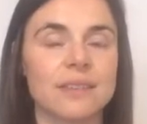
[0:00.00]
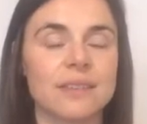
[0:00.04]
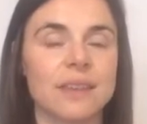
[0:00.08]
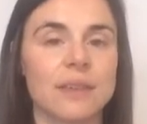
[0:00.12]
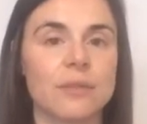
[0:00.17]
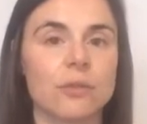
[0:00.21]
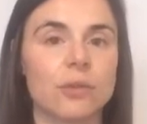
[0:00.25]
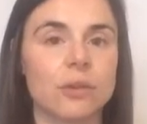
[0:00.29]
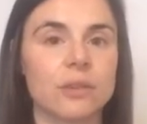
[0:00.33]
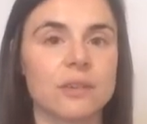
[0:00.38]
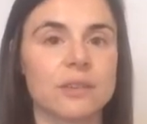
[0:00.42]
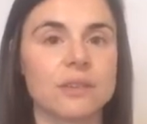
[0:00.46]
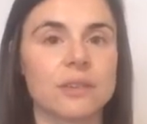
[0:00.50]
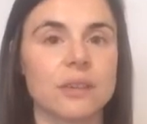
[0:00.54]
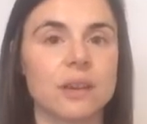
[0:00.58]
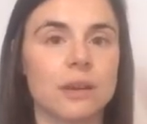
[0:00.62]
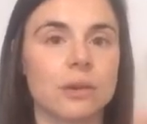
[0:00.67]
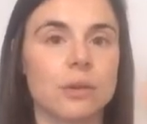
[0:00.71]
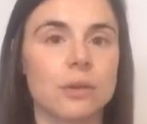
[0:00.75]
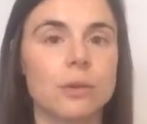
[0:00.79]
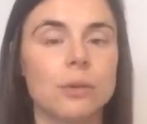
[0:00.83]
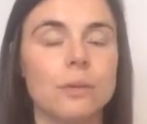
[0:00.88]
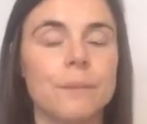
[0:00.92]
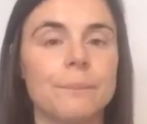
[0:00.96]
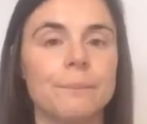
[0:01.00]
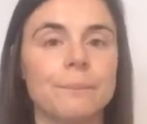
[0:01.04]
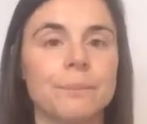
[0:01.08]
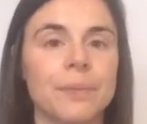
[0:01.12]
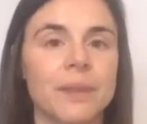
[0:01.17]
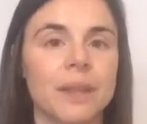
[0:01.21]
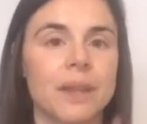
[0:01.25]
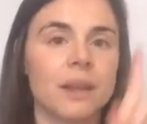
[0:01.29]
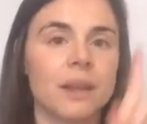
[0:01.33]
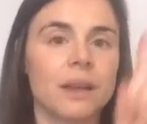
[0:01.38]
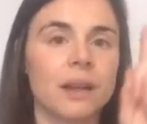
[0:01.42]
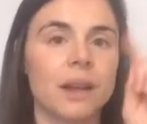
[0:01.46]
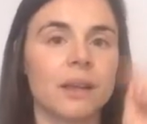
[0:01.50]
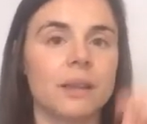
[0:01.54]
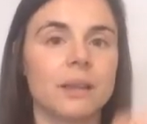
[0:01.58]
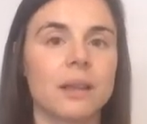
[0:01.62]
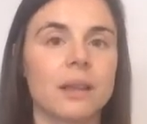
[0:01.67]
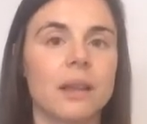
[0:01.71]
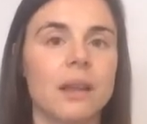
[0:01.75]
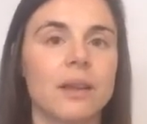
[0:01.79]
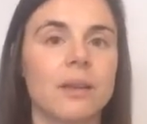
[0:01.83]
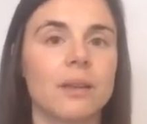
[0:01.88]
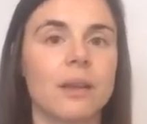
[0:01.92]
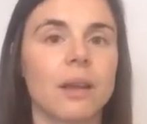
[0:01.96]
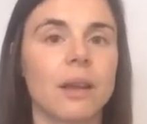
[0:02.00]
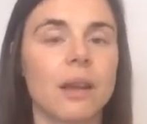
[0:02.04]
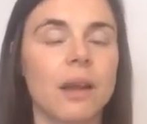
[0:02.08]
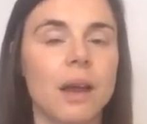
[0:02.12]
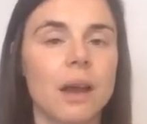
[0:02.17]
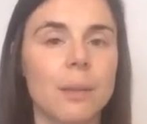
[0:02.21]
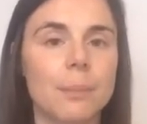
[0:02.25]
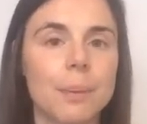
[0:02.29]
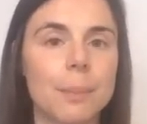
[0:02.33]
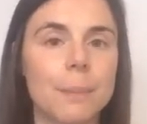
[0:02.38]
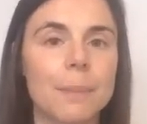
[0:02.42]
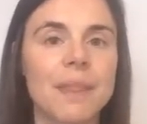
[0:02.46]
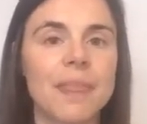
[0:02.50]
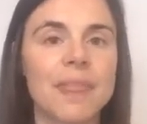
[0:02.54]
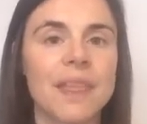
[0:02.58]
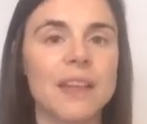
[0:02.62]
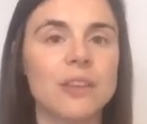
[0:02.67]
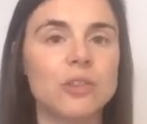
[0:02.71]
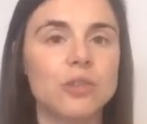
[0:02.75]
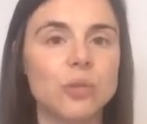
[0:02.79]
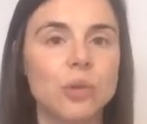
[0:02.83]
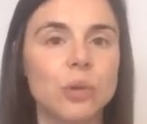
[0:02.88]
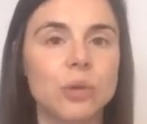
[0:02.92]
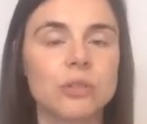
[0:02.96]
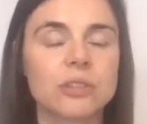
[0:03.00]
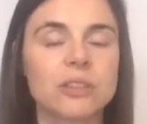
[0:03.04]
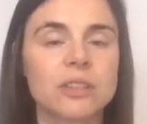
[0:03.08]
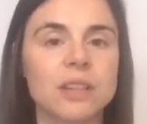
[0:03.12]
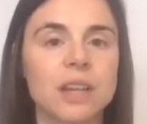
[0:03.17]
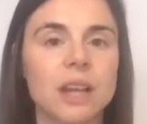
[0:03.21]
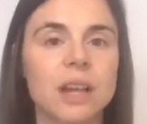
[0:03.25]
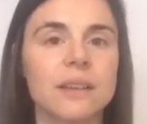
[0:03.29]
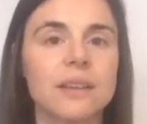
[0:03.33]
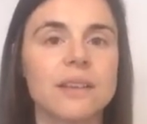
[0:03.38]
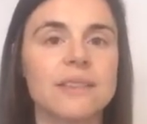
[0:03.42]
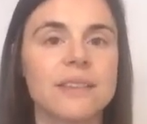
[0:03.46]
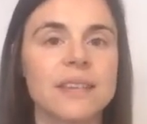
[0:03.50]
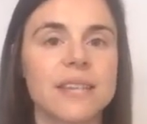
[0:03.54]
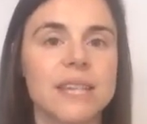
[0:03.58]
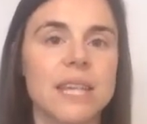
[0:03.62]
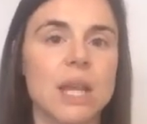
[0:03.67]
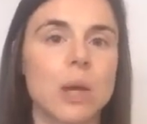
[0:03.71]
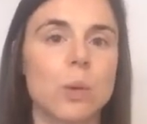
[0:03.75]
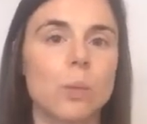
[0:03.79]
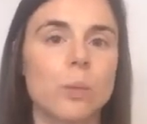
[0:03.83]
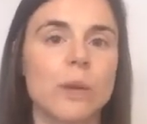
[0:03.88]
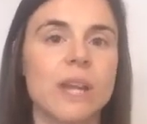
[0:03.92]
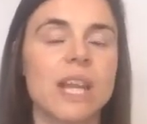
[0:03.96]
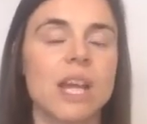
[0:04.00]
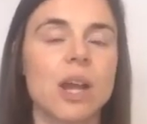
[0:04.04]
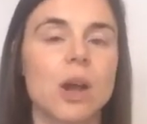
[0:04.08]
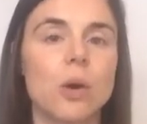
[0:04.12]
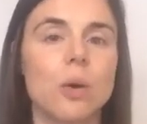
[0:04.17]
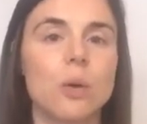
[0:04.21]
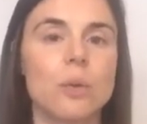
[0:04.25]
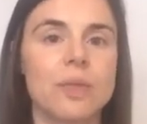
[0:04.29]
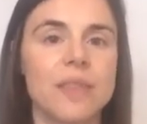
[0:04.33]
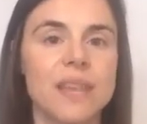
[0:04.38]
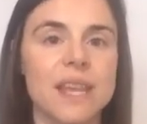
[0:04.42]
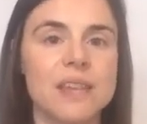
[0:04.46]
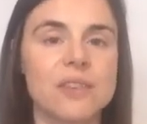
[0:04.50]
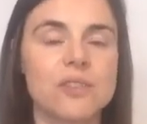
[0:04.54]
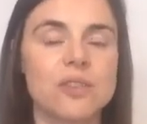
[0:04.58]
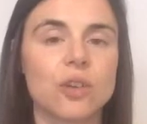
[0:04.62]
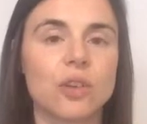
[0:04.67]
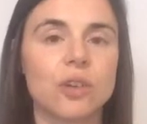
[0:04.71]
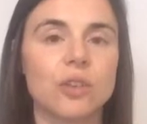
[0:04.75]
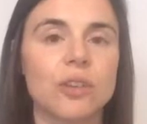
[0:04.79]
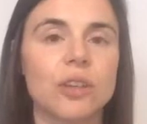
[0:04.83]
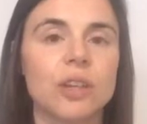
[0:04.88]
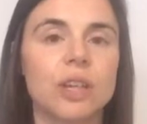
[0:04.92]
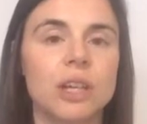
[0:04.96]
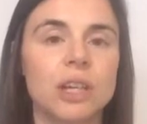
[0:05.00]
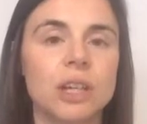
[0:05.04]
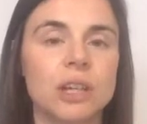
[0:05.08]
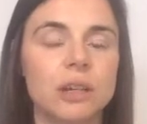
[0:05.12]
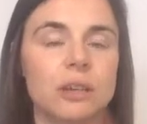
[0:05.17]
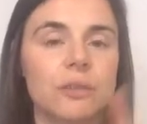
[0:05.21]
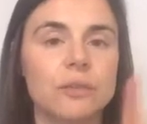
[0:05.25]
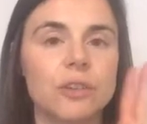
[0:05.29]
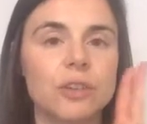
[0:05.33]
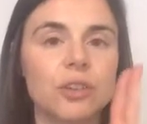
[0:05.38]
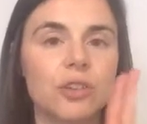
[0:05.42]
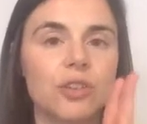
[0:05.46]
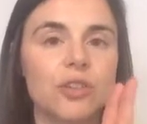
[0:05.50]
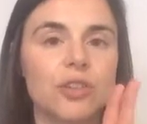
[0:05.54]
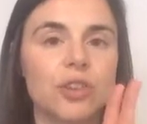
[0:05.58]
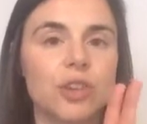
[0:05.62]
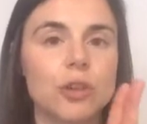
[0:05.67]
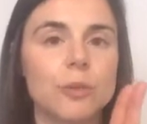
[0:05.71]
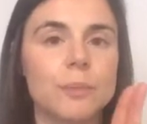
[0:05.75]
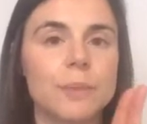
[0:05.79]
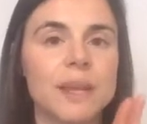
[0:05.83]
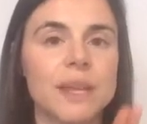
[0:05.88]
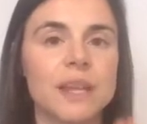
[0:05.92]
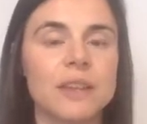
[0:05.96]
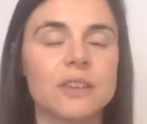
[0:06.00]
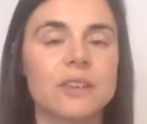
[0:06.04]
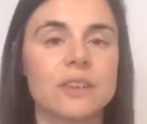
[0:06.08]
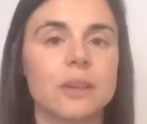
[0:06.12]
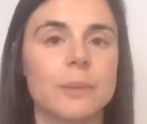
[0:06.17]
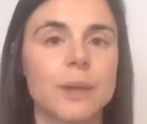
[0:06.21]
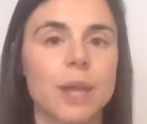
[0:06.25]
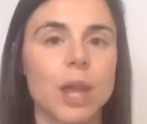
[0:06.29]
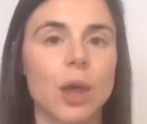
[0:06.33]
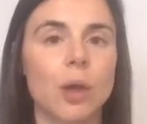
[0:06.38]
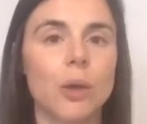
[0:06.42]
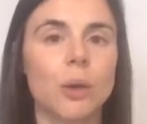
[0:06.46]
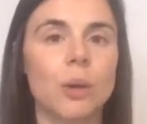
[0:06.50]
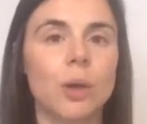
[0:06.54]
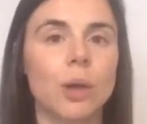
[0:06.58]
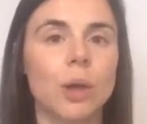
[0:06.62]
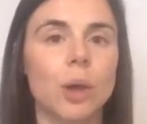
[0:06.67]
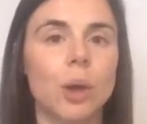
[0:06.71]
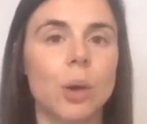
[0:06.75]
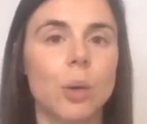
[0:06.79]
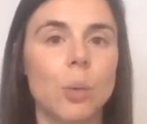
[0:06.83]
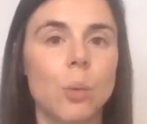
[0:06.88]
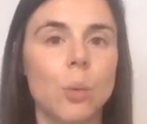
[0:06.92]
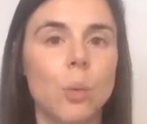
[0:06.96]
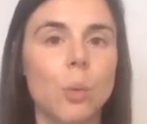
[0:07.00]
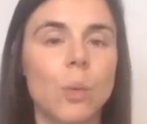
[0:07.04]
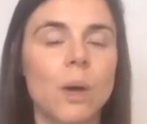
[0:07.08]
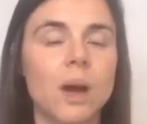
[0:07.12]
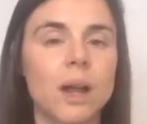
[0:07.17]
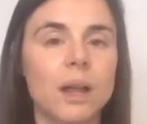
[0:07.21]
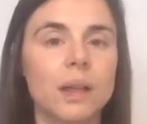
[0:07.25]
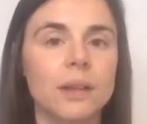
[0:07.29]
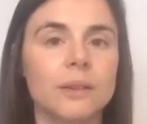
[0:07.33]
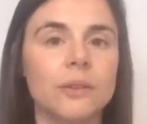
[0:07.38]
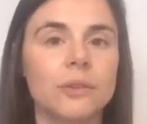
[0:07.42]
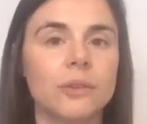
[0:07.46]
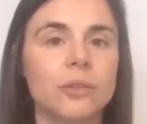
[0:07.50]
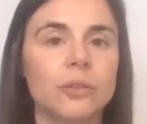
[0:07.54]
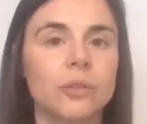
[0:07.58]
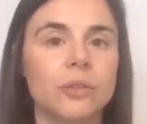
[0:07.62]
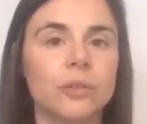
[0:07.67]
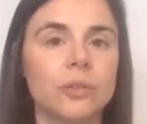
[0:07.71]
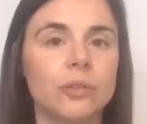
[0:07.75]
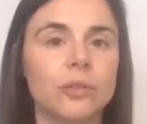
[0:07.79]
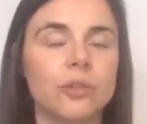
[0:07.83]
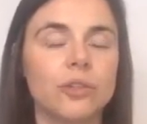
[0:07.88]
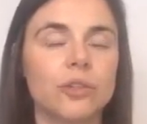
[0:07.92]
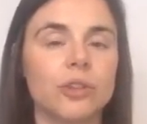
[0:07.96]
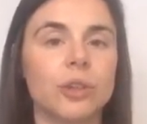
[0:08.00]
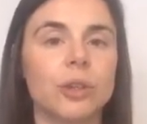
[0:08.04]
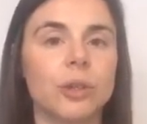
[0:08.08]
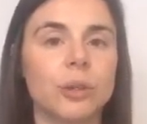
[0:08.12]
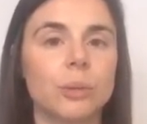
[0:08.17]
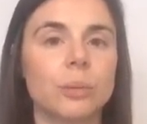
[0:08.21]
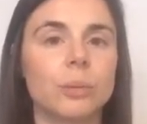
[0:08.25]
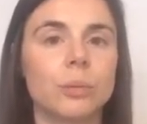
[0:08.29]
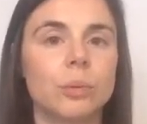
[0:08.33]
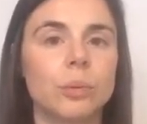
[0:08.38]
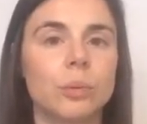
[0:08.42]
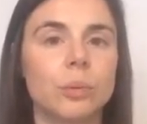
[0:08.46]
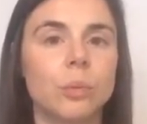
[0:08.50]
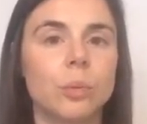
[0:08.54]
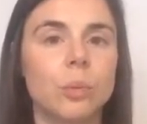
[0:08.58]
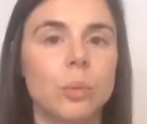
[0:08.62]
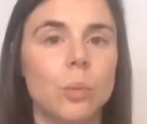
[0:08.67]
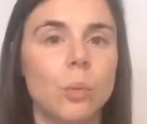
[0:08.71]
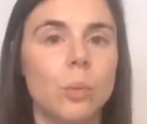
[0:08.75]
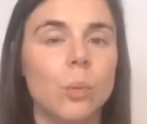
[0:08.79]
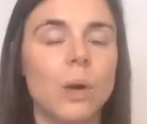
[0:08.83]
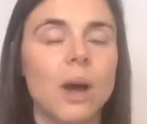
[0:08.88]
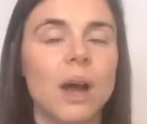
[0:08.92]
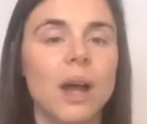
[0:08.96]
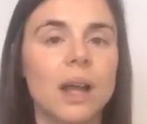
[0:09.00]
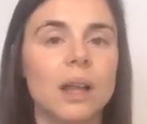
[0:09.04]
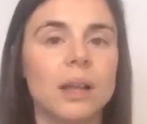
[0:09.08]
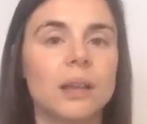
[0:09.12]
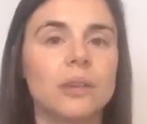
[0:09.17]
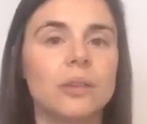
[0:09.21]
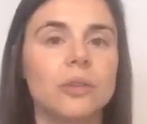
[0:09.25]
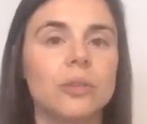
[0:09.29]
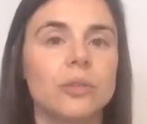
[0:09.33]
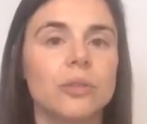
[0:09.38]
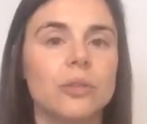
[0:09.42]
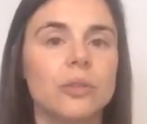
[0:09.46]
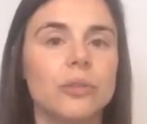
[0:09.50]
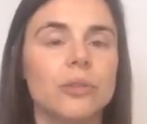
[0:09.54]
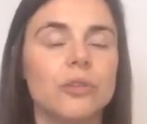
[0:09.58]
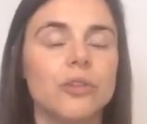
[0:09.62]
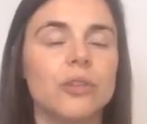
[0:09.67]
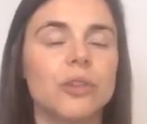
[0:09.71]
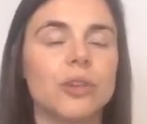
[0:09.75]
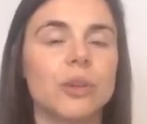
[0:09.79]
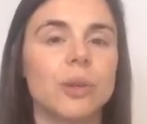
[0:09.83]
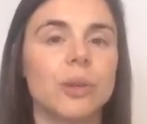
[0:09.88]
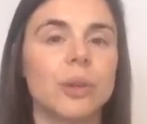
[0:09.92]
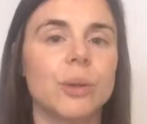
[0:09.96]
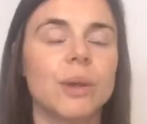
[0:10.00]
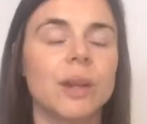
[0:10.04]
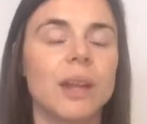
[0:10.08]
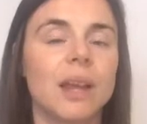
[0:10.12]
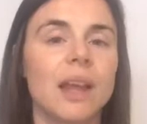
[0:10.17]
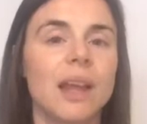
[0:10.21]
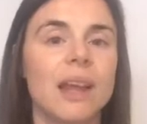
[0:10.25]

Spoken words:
So they've got a circle and a line going up, but they're not coloured in. Now, we hold these on for 2 beats. So we go 1, 2, 1, 2.